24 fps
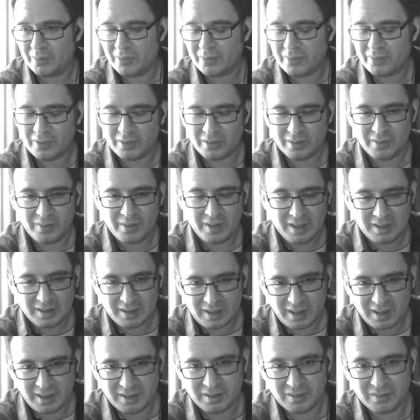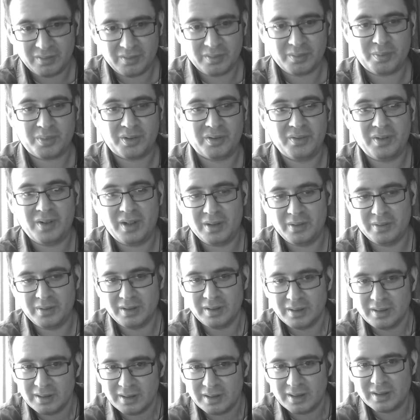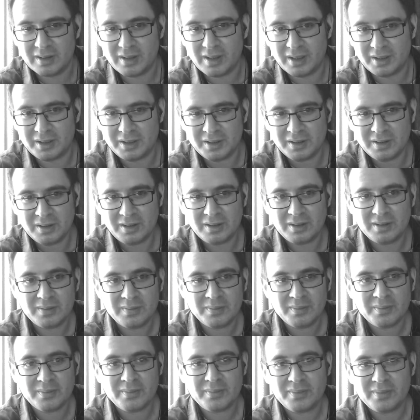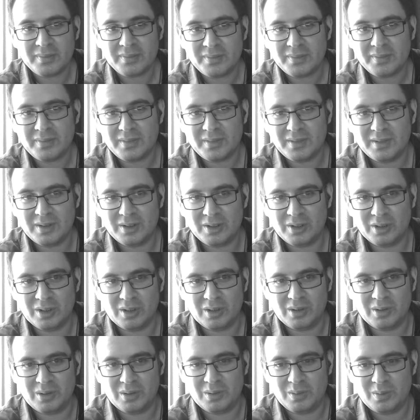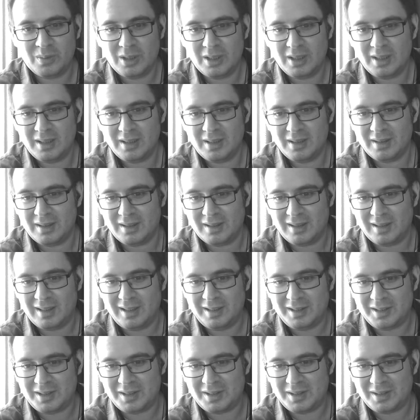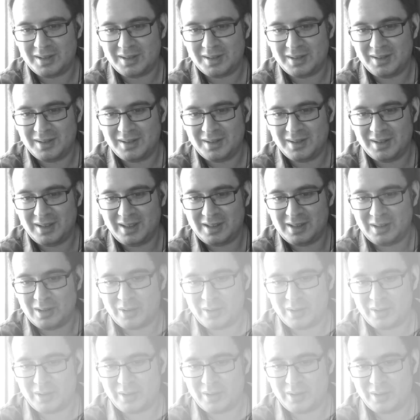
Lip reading: for these kind of profound discussions. So let's look